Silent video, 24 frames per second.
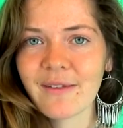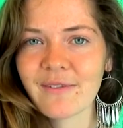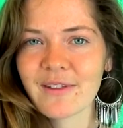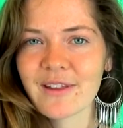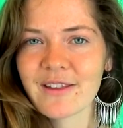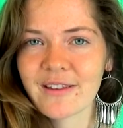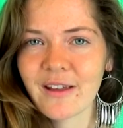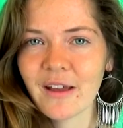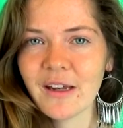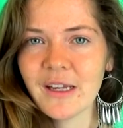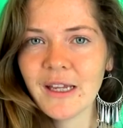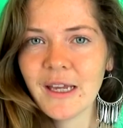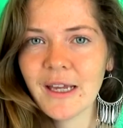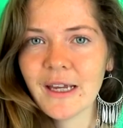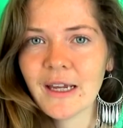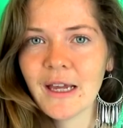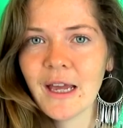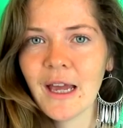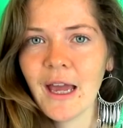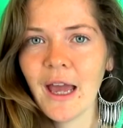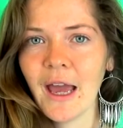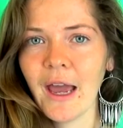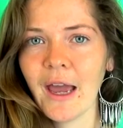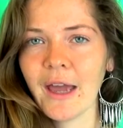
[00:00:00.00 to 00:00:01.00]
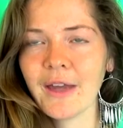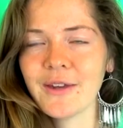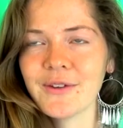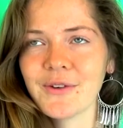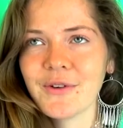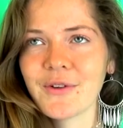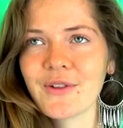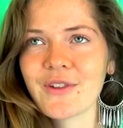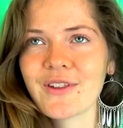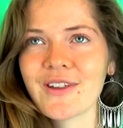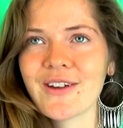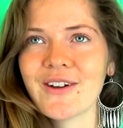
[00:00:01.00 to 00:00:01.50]
studying and
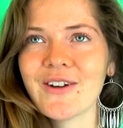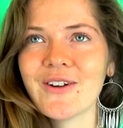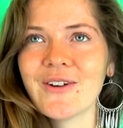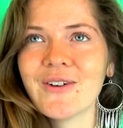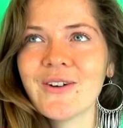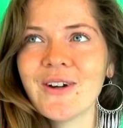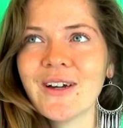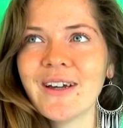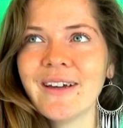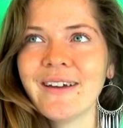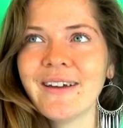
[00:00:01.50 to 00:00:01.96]
also